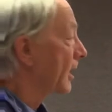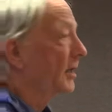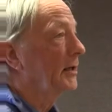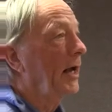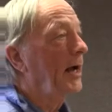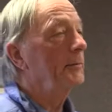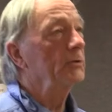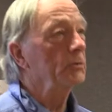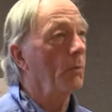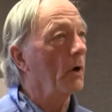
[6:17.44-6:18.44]
a lot of time
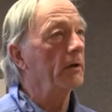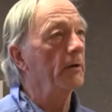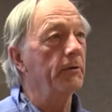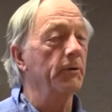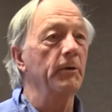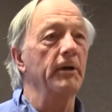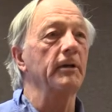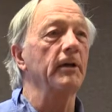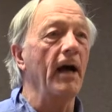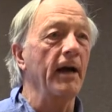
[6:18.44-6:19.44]
just walking through
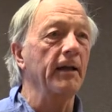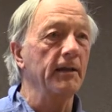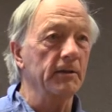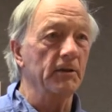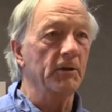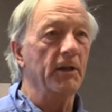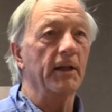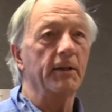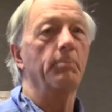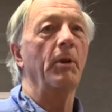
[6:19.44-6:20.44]
here and hiking and looking
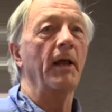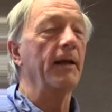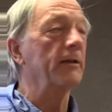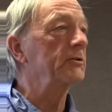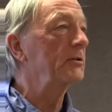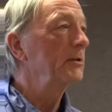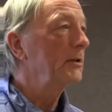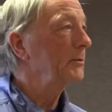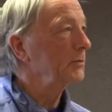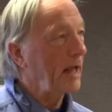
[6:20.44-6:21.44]
at the plants.
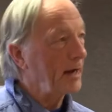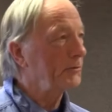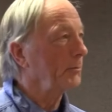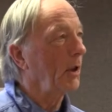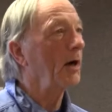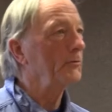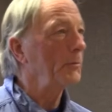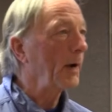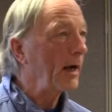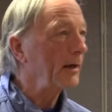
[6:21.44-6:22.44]
It was a half a block from
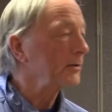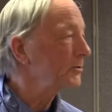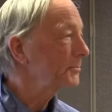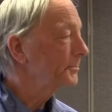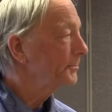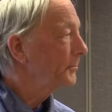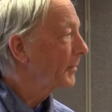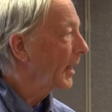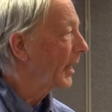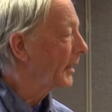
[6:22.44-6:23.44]
my house.
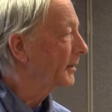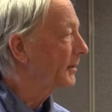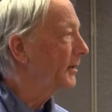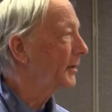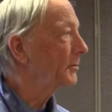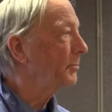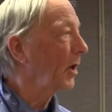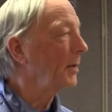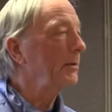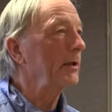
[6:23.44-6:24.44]
And there were
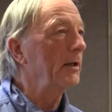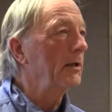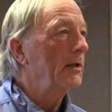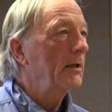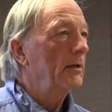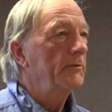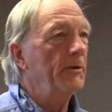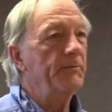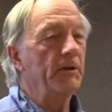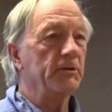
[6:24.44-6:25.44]
probably
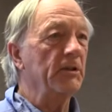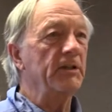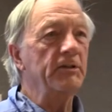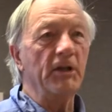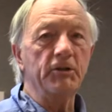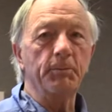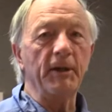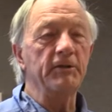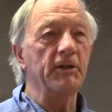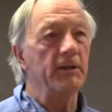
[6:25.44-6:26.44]
50 or 60
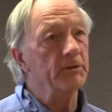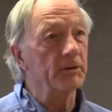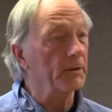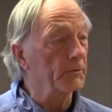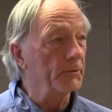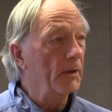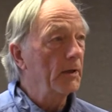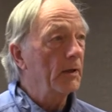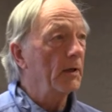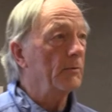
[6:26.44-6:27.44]
species of,
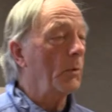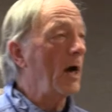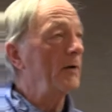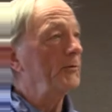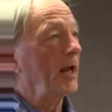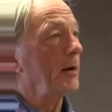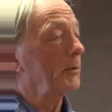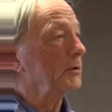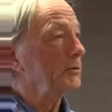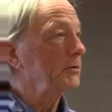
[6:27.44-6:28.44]
of
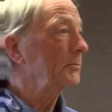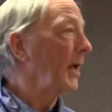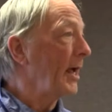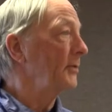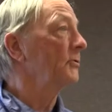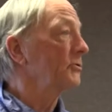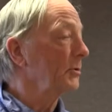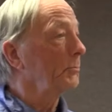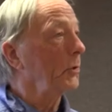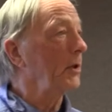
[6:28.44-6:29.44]
wildflowers, annuals
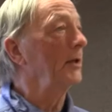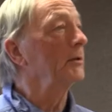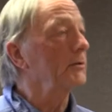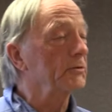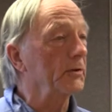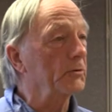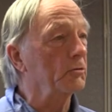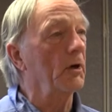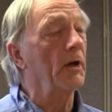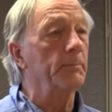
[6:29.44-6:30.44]
and perennials, of
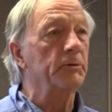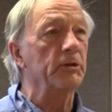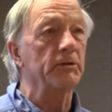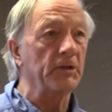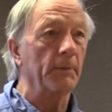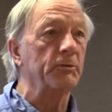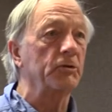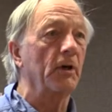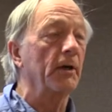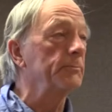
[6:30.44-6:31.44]
shrubs and
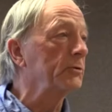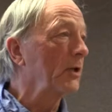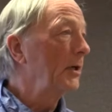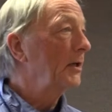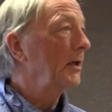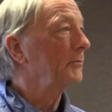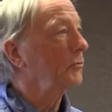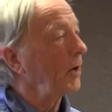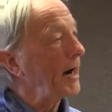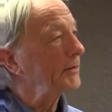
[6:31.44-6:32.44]
subshrubs, of
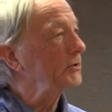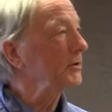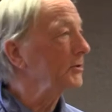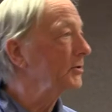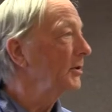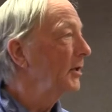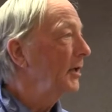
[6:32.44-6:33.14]
grasses,